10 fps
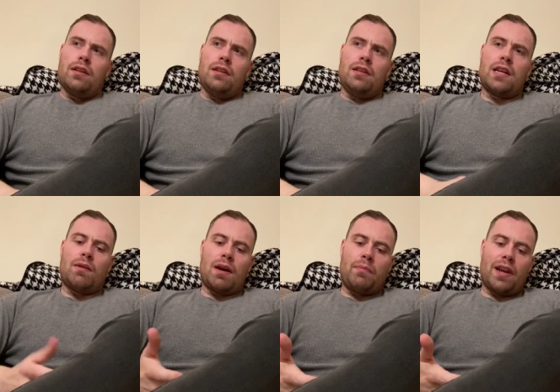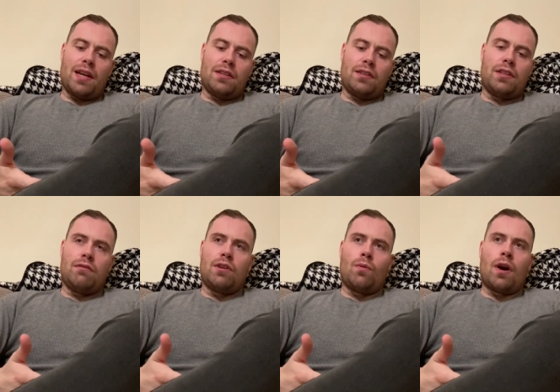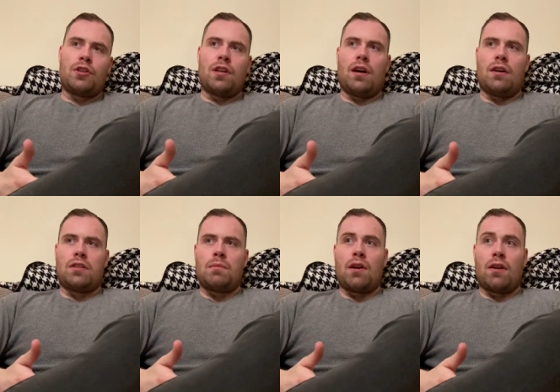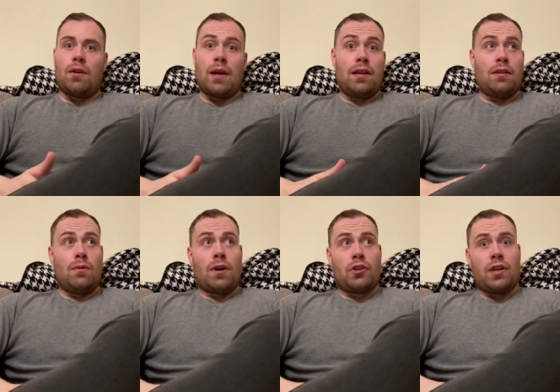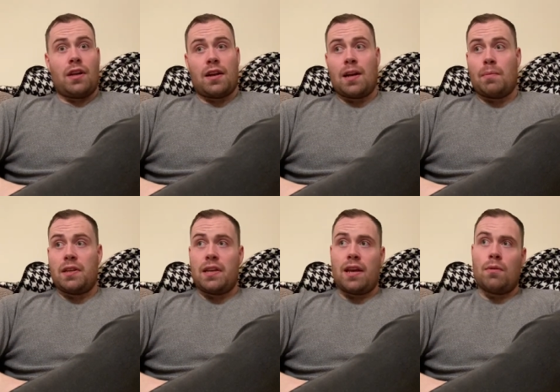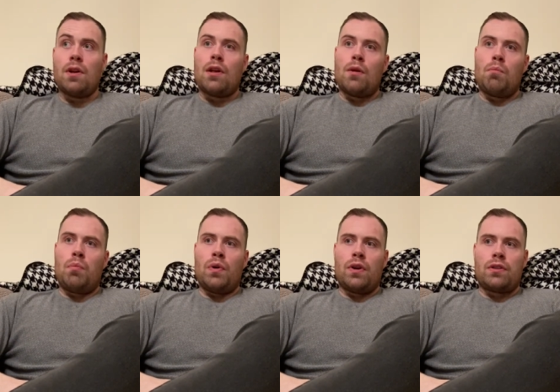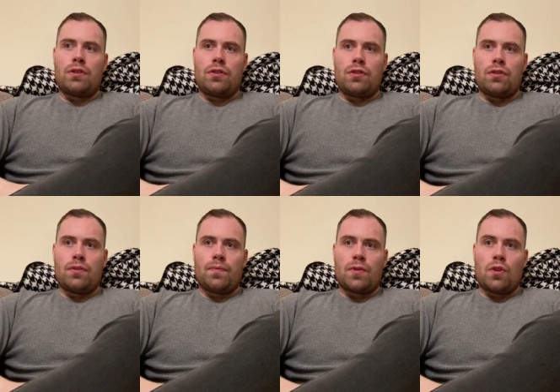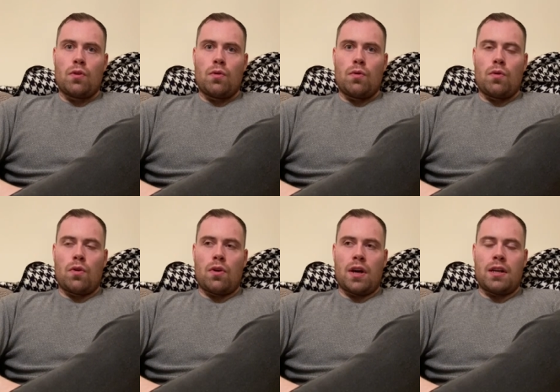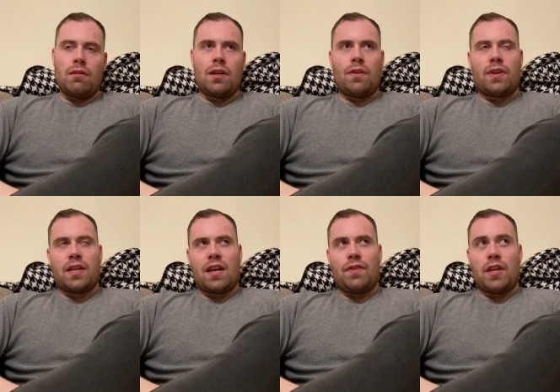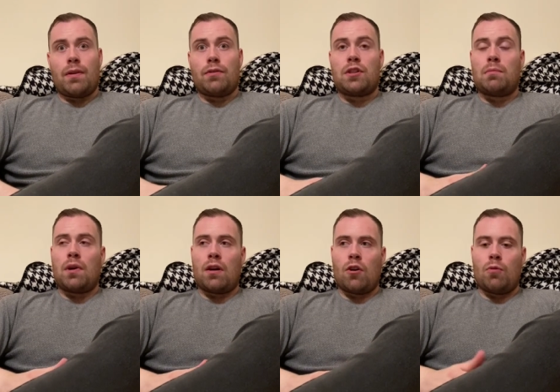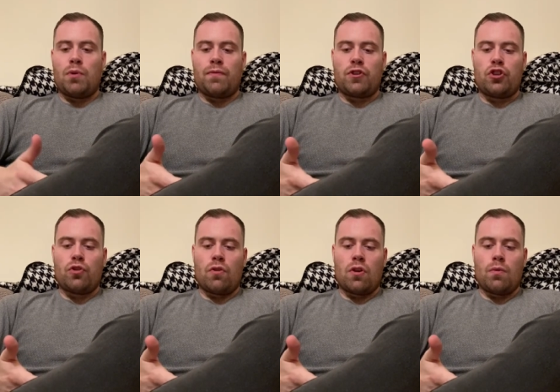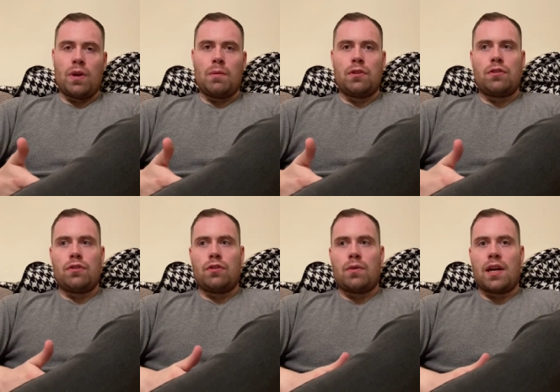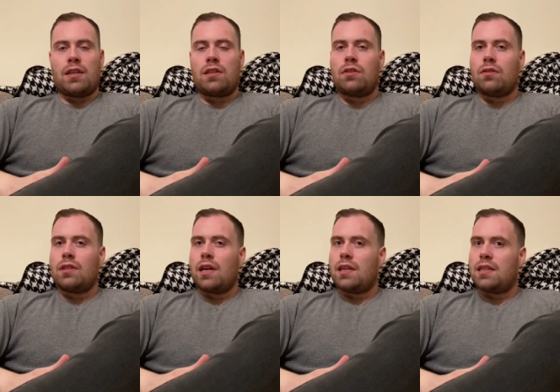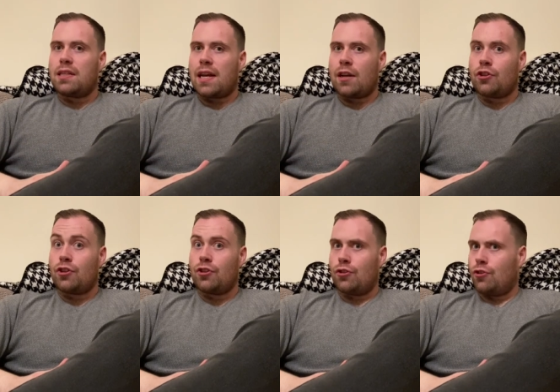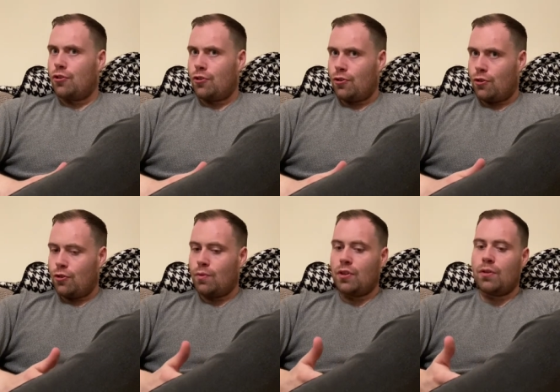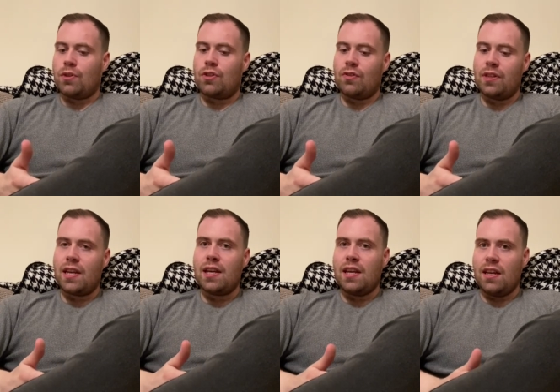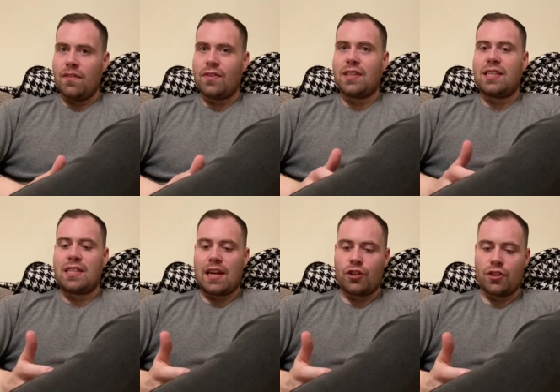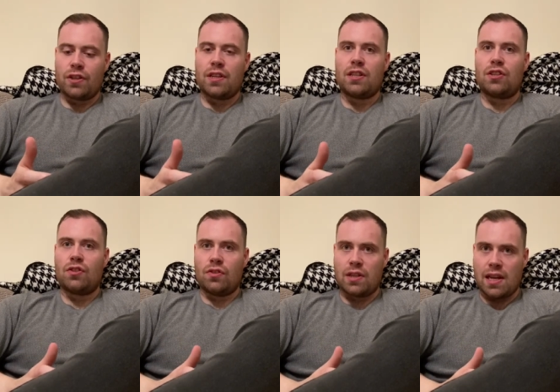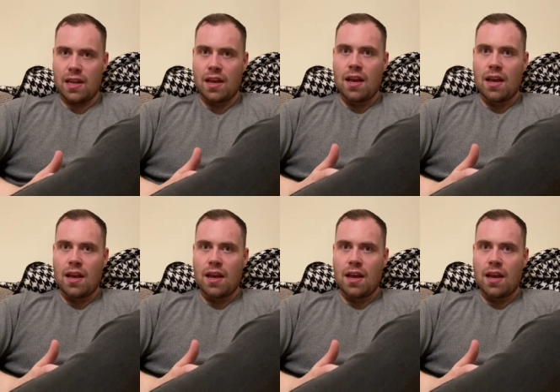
You know, I planned on doing a watch along tomorrow. Ain't no watch along happening now. But I don't know if I'll get a video out tomorrow. But for sure, we will do a Sunday sesh. We'll do a Sunday evening session this Sunday.